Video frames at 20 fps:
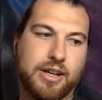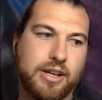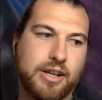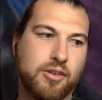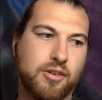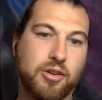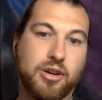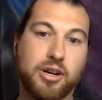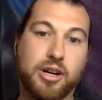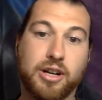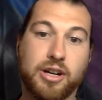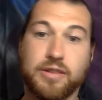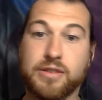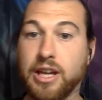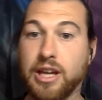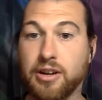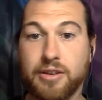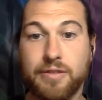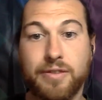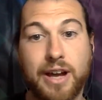or
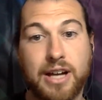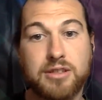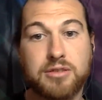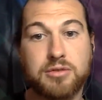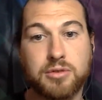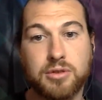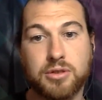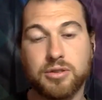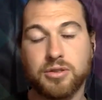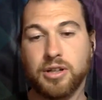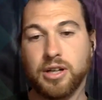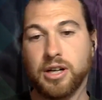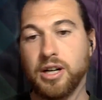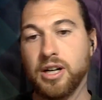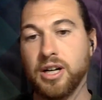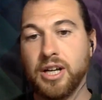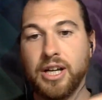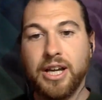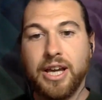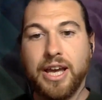counterfactual
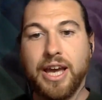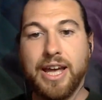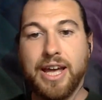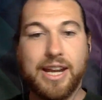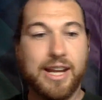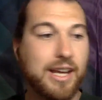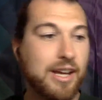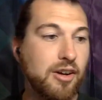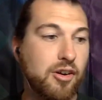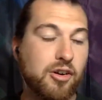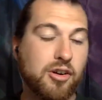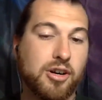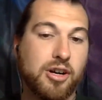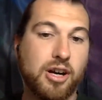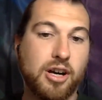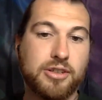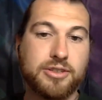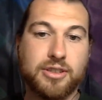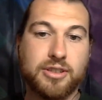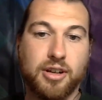or
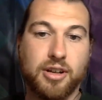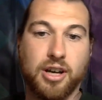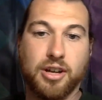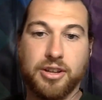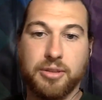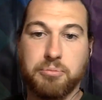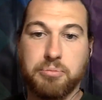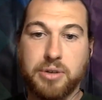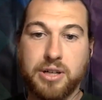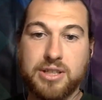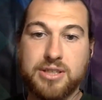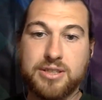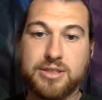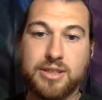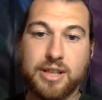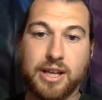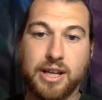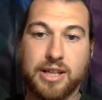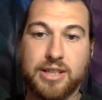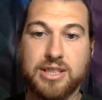also all the bridge
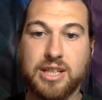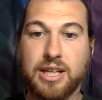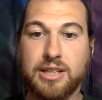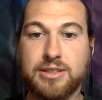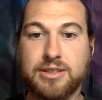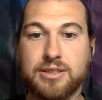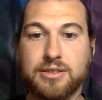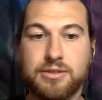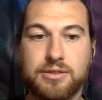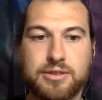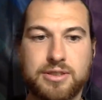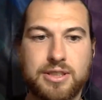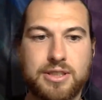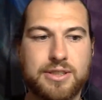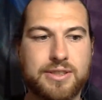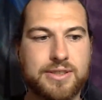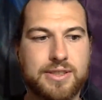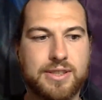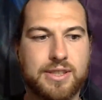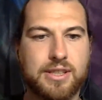chain
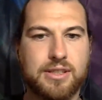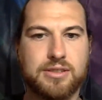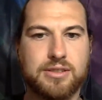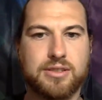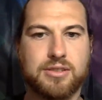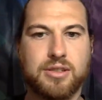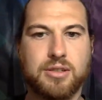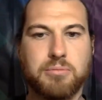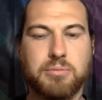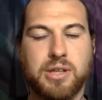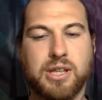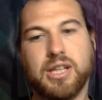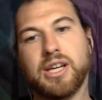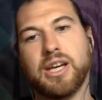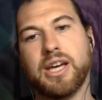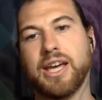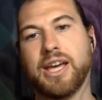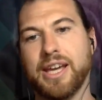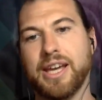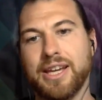solutions, there's going to be
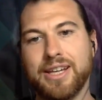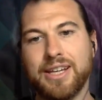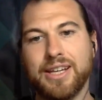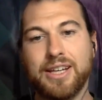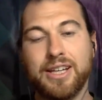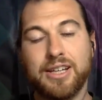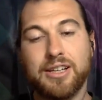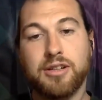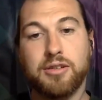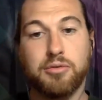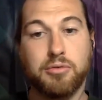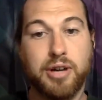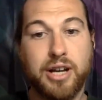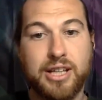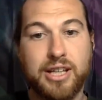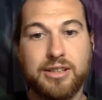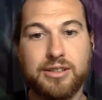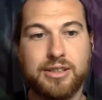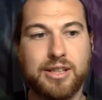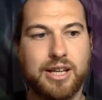a
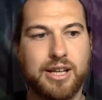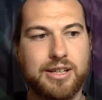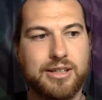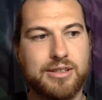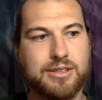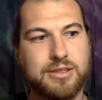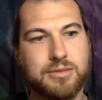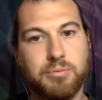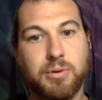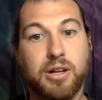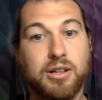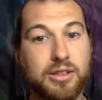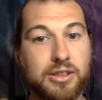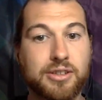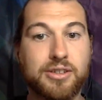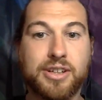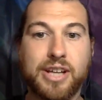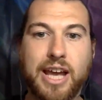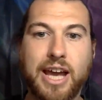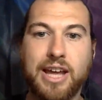great small
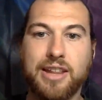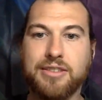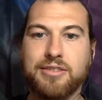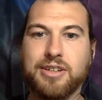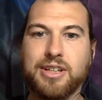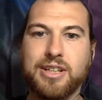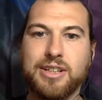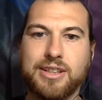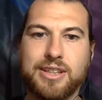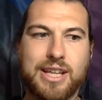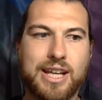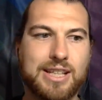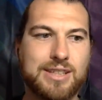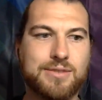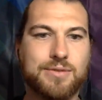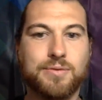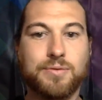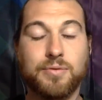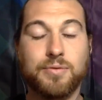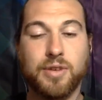little gathering
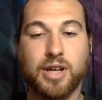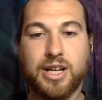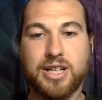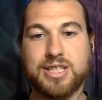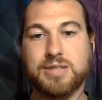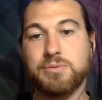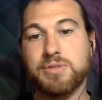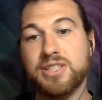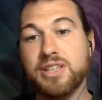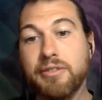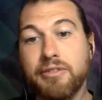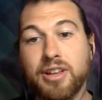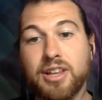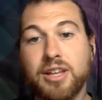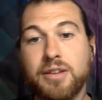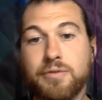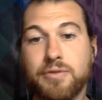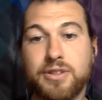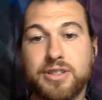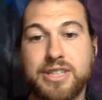that's
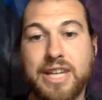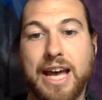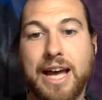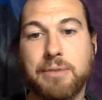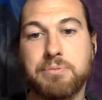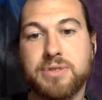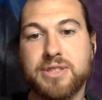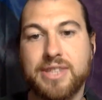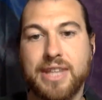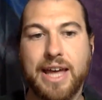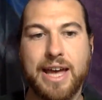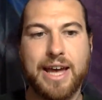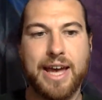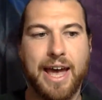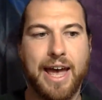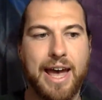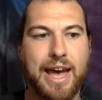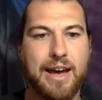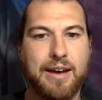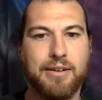specifically for dApps that
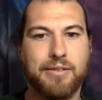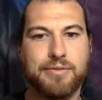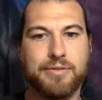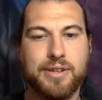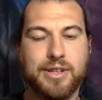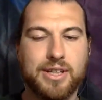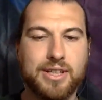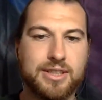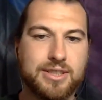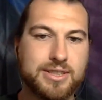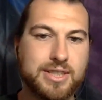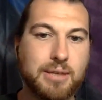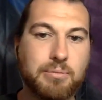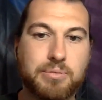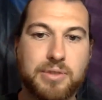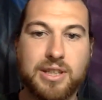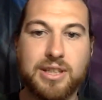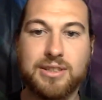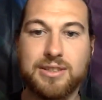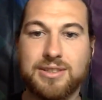have
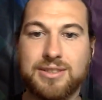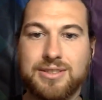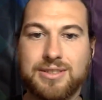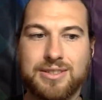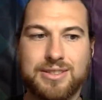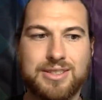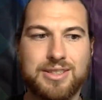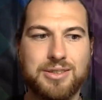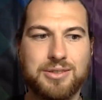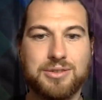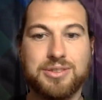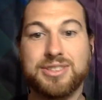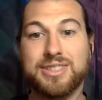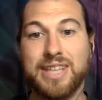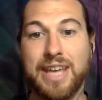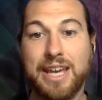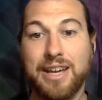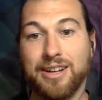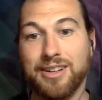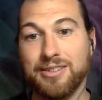something to
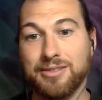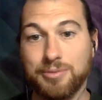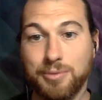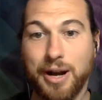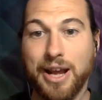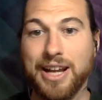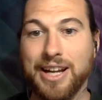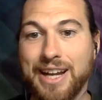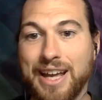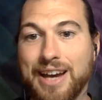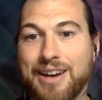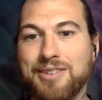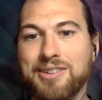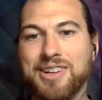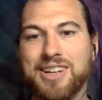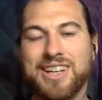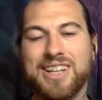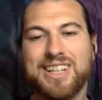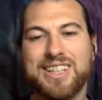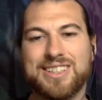scale right now.
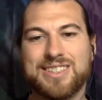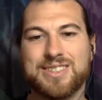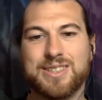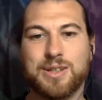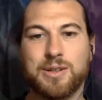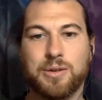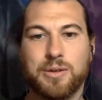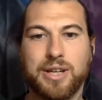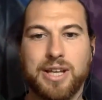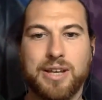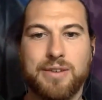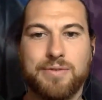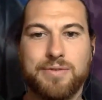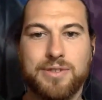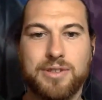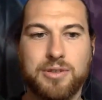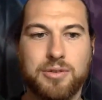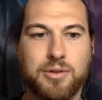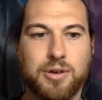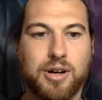So if
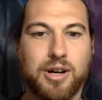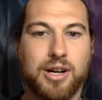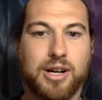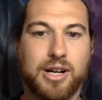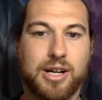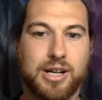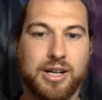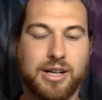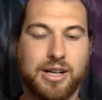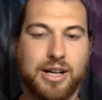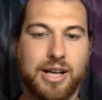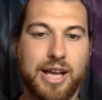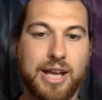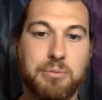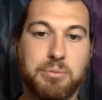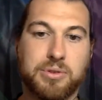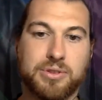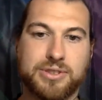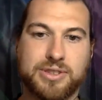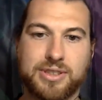you are
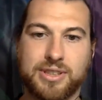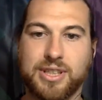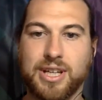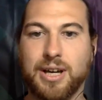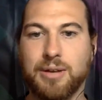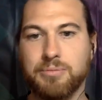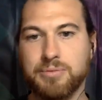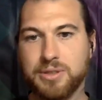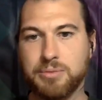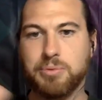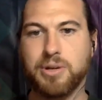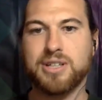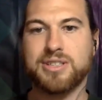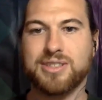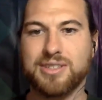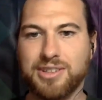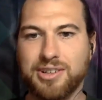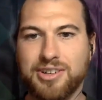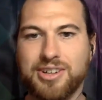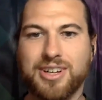able to come to
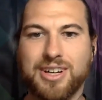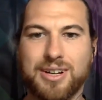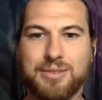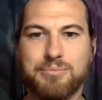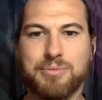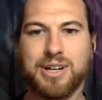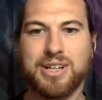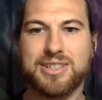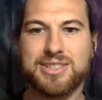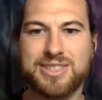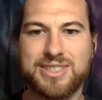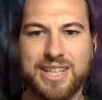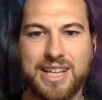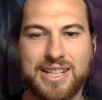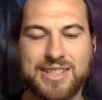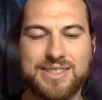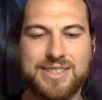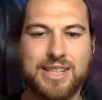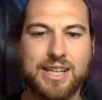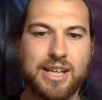Barcelona on March
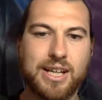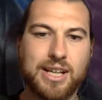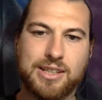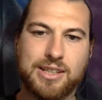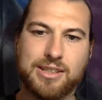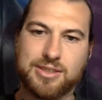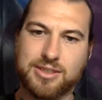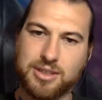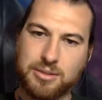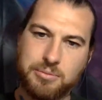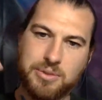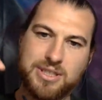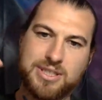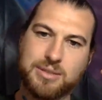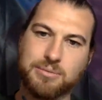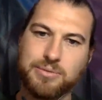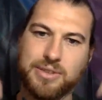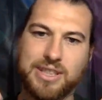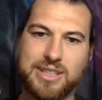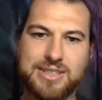6th, there's going to be
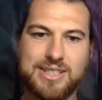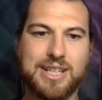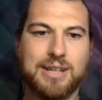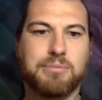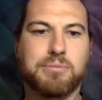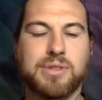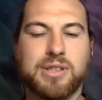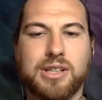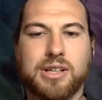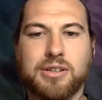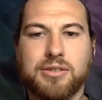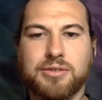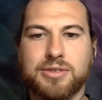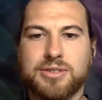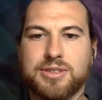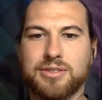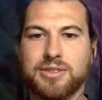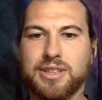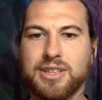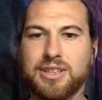some links down below
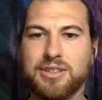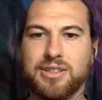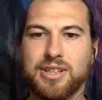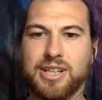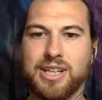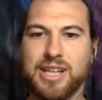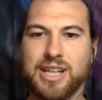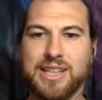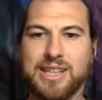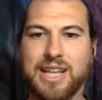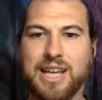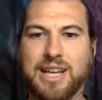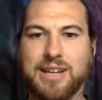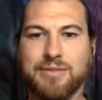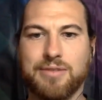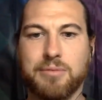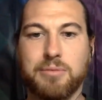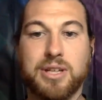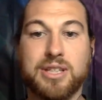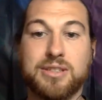so that you can get that
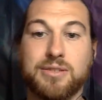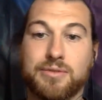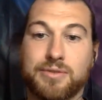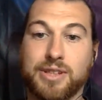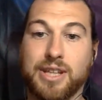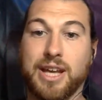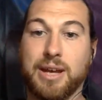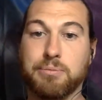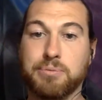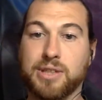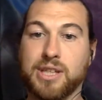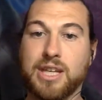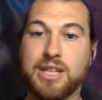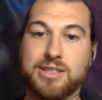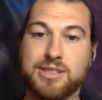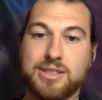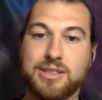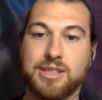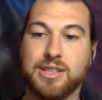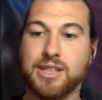information for the
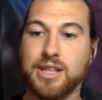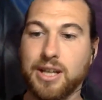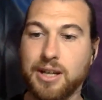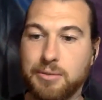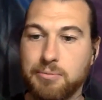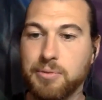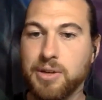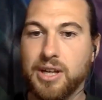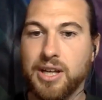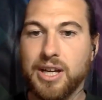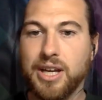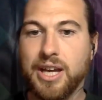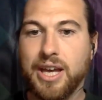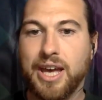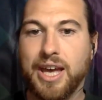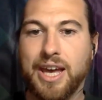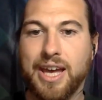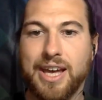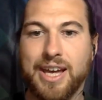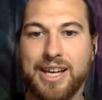application to come.
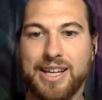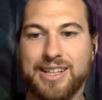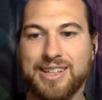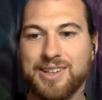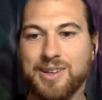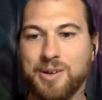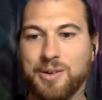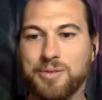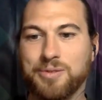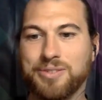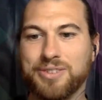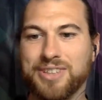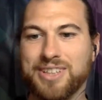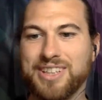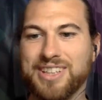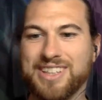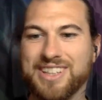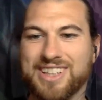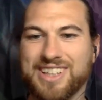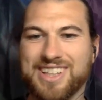And
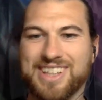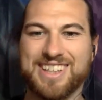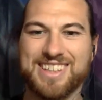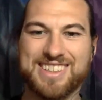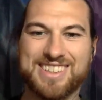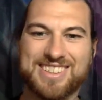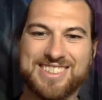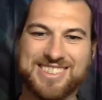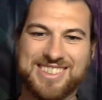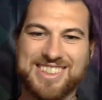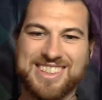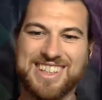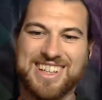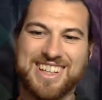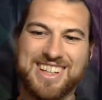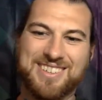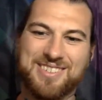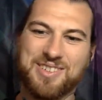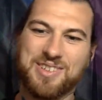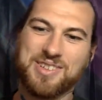hopefully
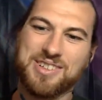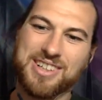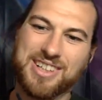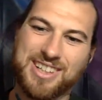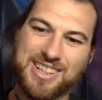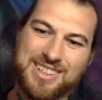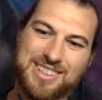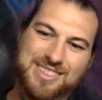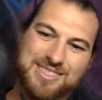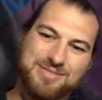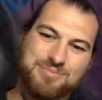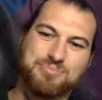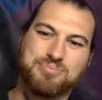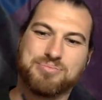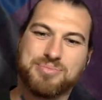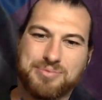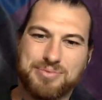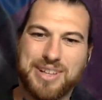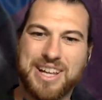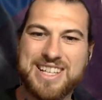Loredana will
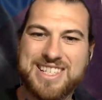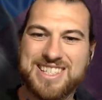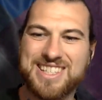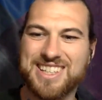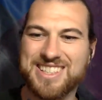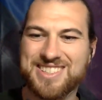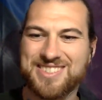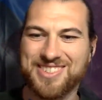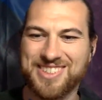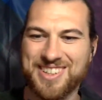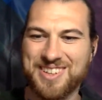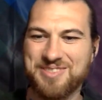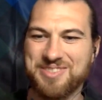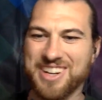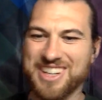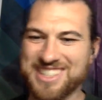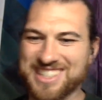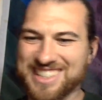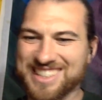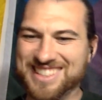bless us with her
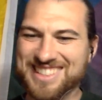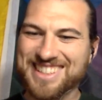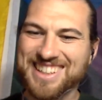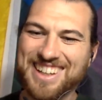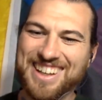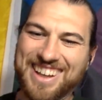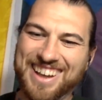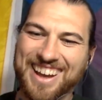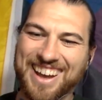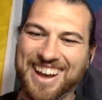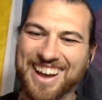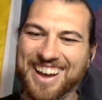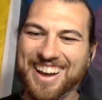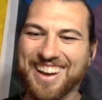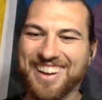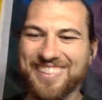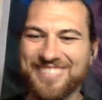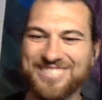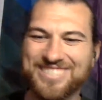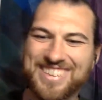presence.
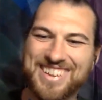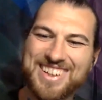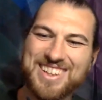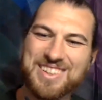Either